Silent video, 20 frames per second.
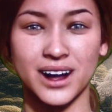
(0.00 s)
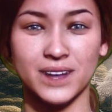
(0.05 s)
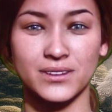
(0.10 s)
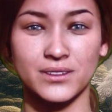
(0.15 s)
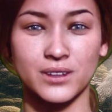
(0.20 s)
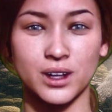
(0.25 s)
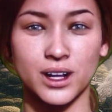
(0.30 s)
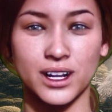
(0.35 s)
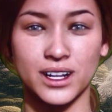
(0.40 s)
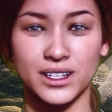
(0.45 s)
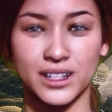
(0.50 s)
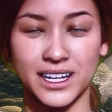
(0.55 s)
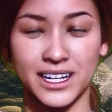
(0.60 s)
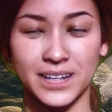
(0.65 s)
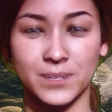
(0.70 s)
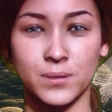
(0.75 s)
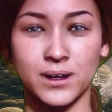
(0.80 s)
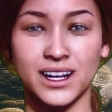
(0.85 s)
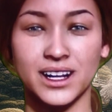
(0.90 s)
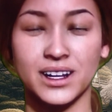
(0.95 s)
Avoid
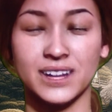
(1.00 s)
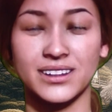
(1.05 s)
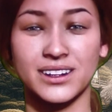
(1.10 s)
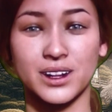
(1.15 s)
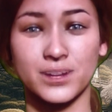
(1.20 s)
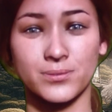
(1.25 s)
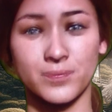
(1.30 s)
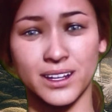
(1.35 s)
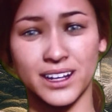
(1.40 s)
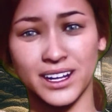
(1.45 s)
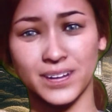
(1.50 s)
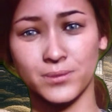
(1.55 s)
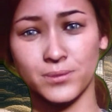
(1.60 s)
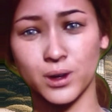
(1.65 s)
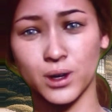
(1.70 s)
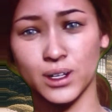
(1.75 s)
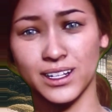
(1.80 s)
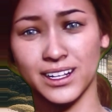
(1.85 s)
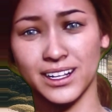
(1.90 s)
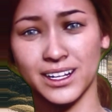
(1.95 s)
sleeping under a
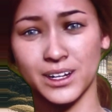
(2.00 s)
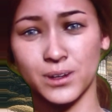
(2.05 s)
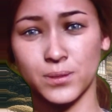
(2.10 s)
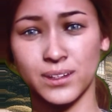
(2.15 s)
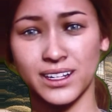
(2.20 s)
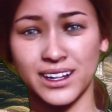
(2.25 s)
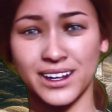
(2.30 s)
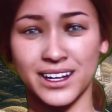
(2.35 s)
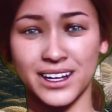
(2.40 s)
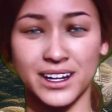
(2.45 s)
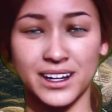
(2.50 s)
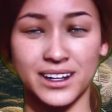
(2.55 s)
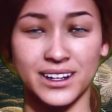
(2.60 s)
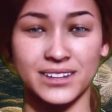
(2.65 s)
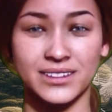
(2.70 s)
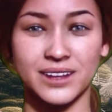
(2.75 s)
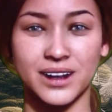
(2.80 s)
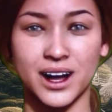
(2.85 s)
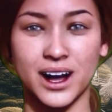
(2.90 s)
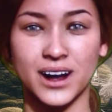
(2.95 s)
beam or sloped
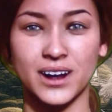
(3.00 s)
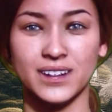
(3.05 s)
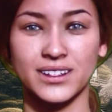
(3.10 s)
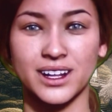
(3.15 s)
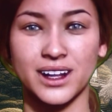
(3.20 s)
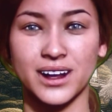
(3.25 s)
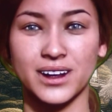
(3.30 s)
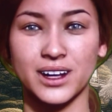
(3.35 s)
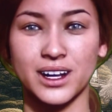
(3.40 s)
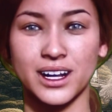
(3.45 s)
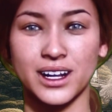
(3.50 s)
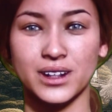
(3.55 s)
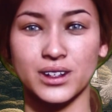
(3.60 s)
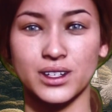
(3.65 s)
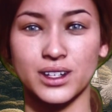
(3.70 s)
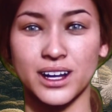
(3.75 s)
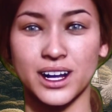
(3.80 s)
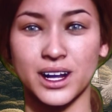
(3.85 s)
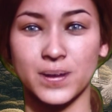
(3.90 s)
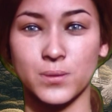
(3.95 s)
ceiling, as they can
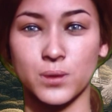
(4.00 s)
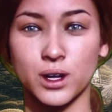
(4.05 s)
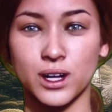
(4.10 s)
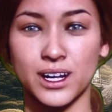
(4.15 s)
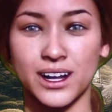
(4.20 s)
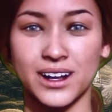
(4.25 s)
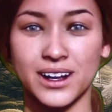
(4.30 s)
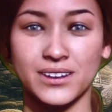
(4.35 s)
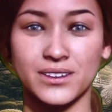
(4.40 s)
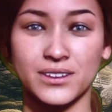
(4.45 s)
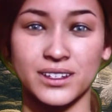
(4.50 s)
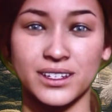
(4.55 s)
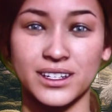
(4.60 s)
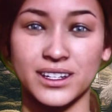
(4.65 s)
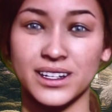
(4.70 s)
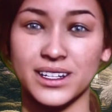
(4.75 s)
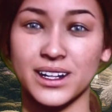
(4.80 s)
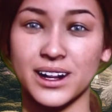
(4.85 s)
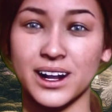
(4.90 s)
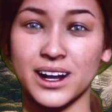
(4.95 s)
create oppressive
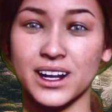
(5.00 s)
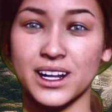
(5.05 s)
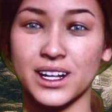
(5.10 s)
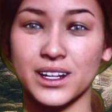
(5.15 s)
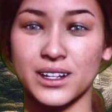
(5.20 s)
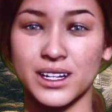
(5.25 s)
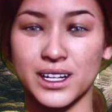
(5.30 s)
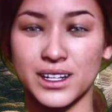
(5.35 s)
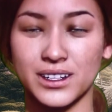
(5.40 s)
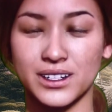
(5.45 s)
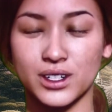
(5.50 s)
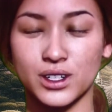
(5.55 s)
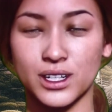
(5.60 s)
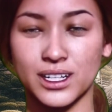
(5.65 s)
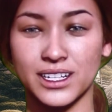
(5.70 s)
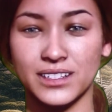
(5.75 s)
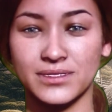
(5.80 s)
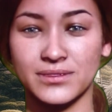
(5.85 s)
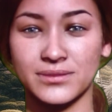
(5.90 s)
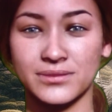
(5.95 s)
and stagnant
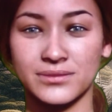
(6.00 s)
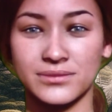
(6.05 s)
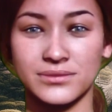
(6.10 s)
energy.